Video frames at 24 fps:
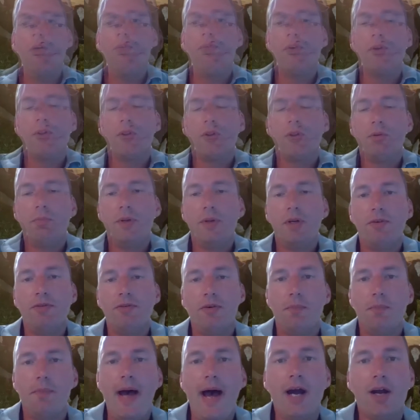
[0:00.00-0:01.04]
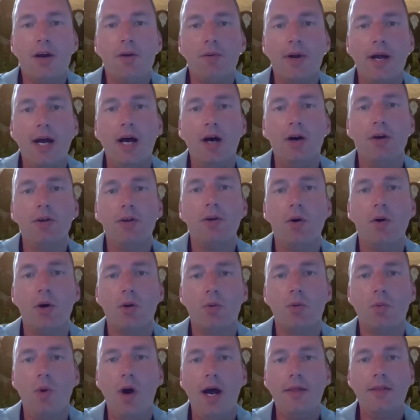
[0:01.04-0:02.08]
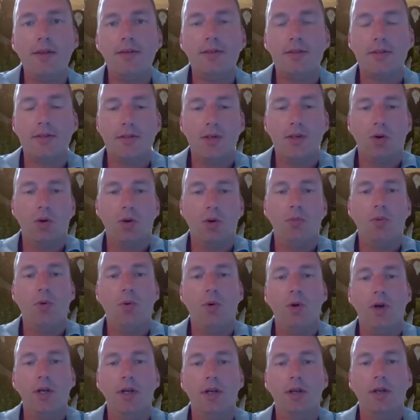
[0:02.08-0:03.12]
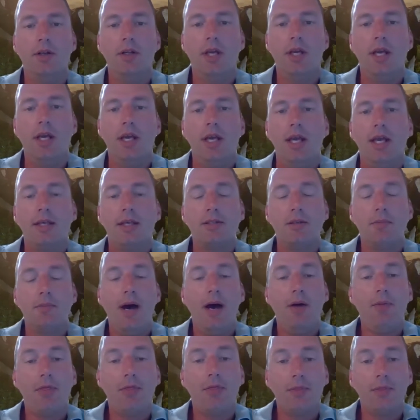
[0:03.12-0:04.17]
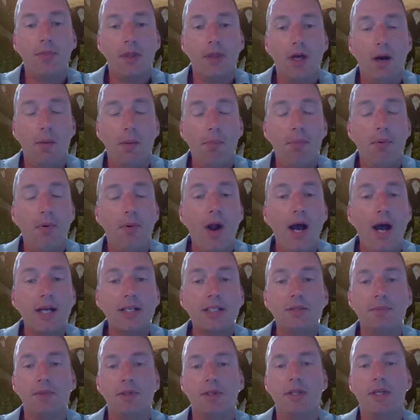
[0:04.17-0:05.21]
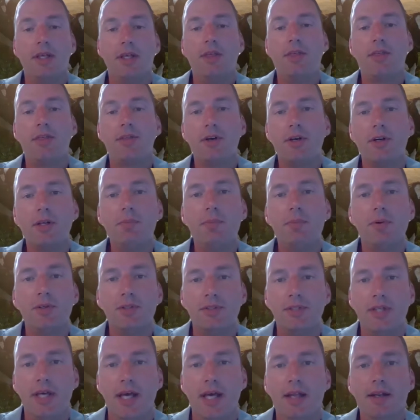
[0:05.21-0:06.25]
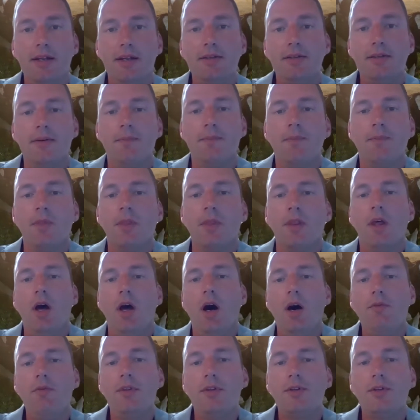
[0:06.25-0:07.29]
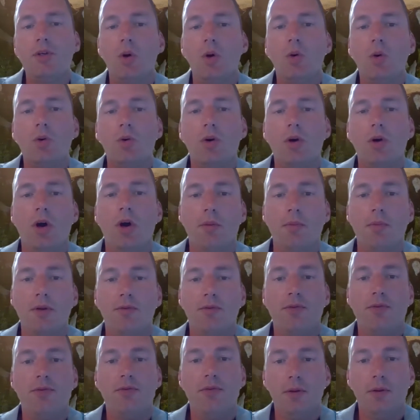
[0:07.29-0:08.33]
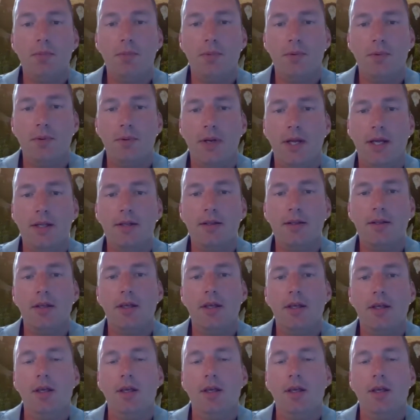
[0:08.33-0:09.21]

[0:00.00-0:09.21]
For a little bit of a background on why this is so important, is about approximately 30% of the total carbon footprint